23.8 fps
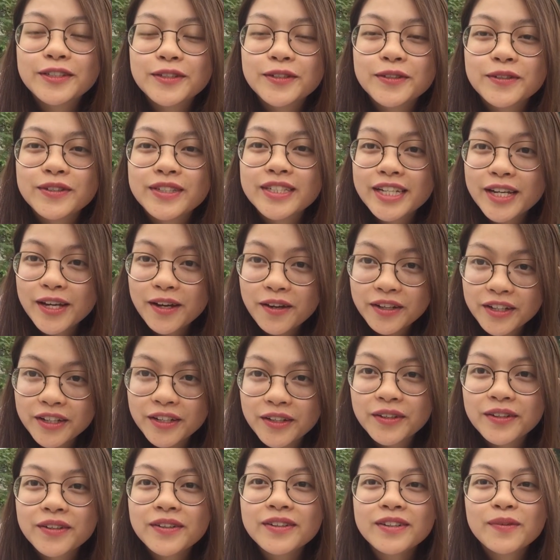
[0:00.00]
to tell
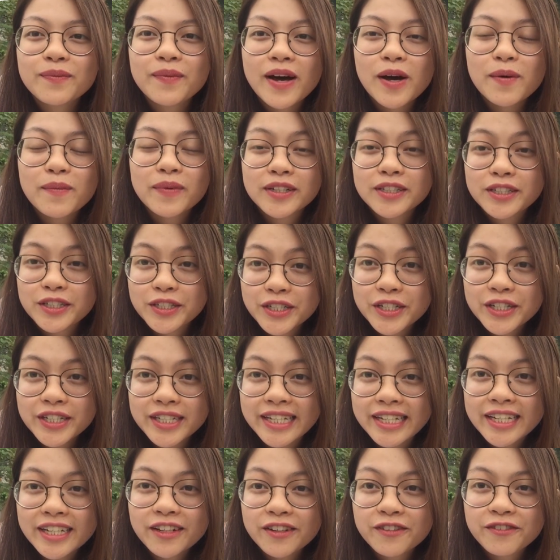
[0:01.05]
you about my
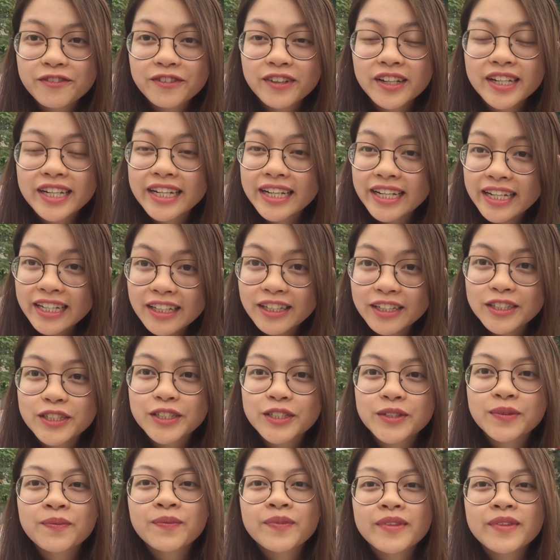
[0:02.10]
journey of learning English.